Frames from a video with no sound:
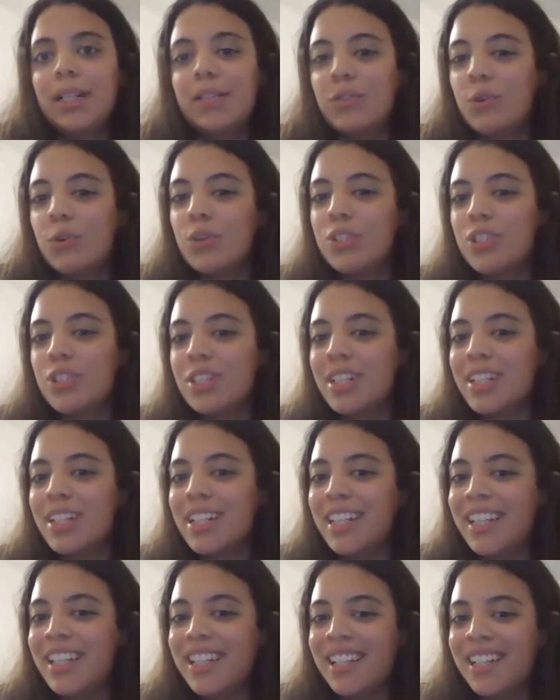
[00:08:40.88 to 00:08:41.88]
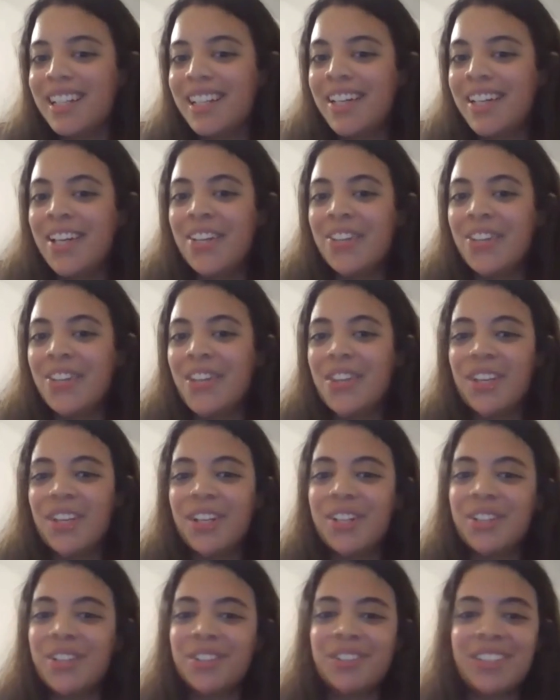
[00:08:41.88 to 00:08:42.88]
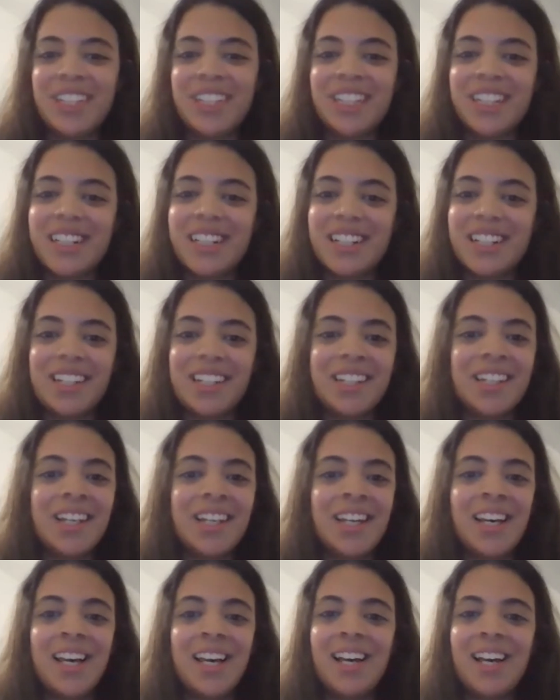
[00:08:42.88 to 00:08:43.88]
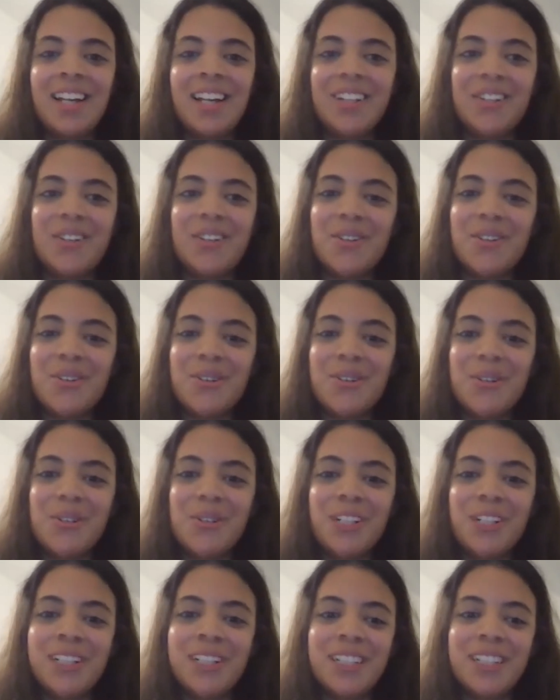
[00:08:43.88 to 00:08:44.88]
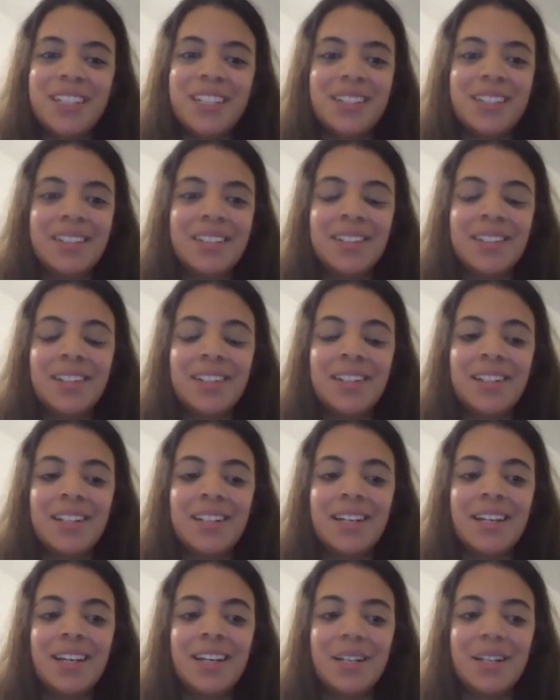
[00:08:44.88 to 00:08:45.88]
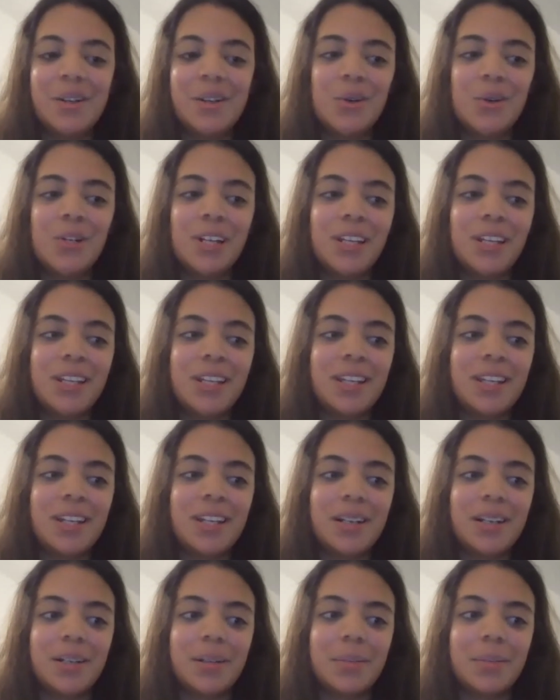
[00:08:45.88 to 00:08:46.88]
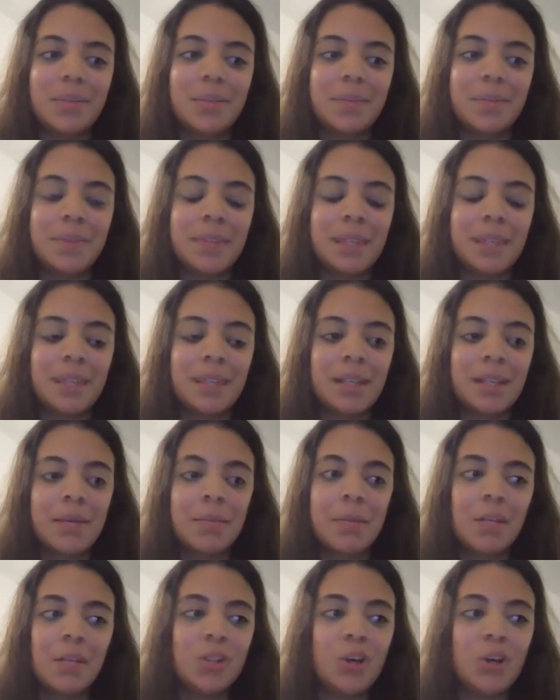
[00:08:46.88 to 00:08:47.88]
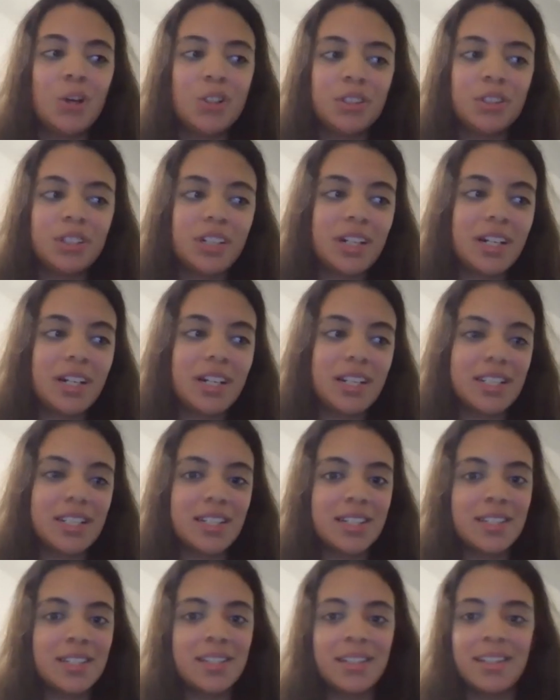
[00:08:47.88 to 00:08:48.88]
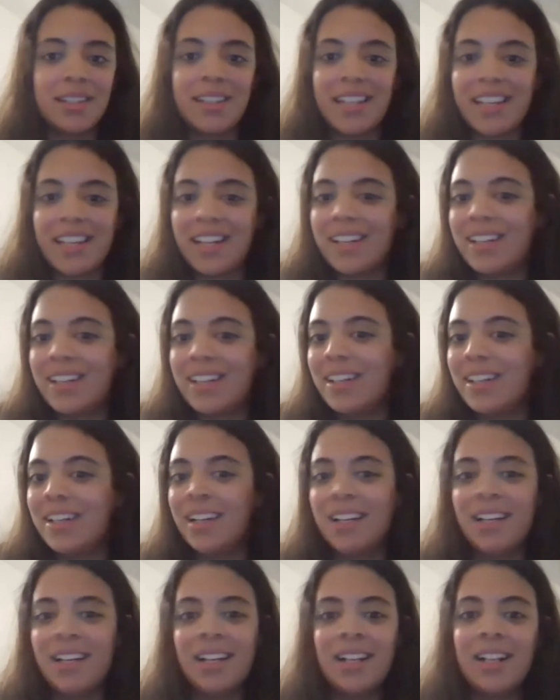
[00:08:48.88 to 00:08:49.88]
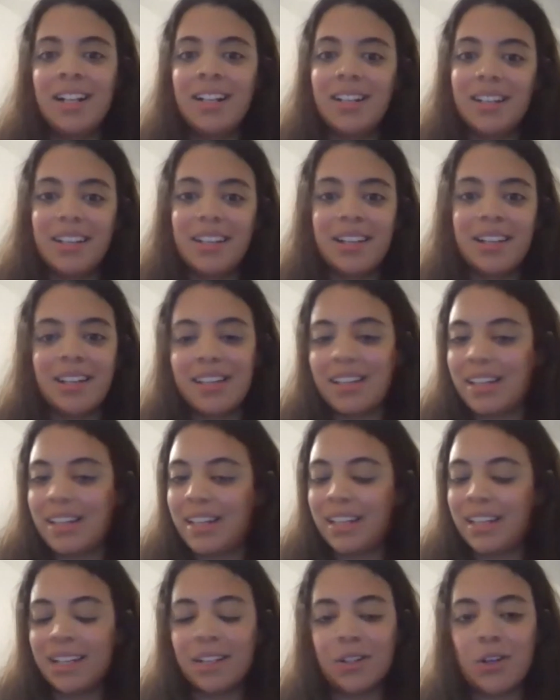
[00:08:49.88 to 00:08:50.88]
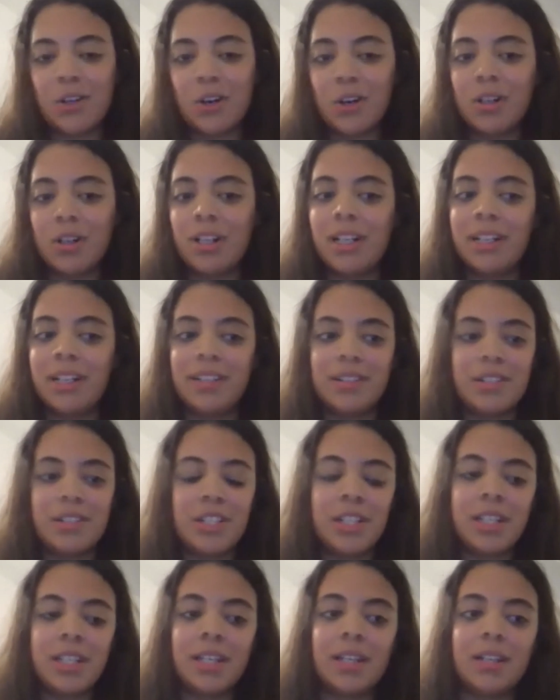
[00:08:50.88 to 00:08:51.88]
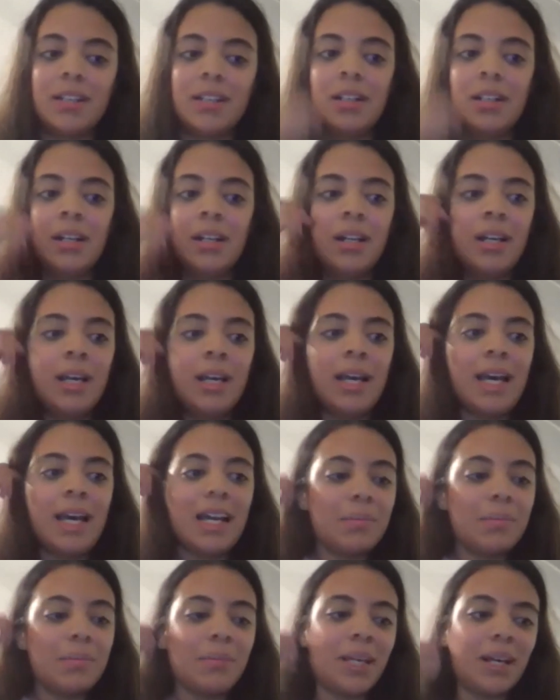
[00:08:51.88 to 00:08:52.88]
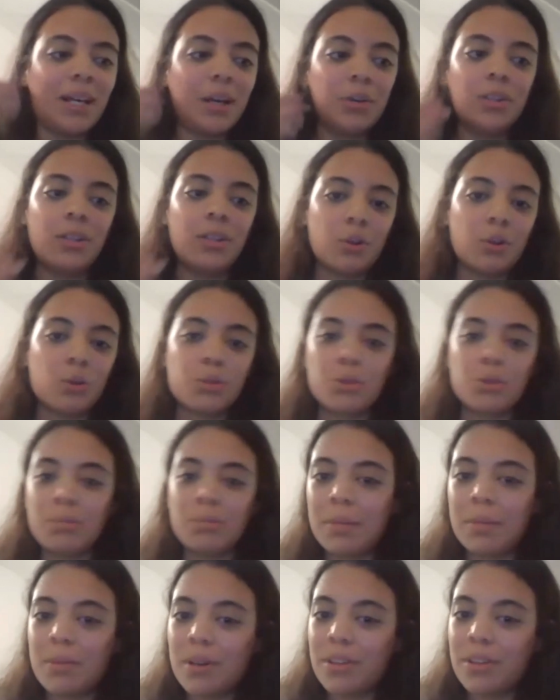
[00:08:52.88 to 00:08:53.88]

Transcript: Unfortunately, nothing concrete. Like, I know, like, my doctor is there. Like, I can call her and she can help me out, and also my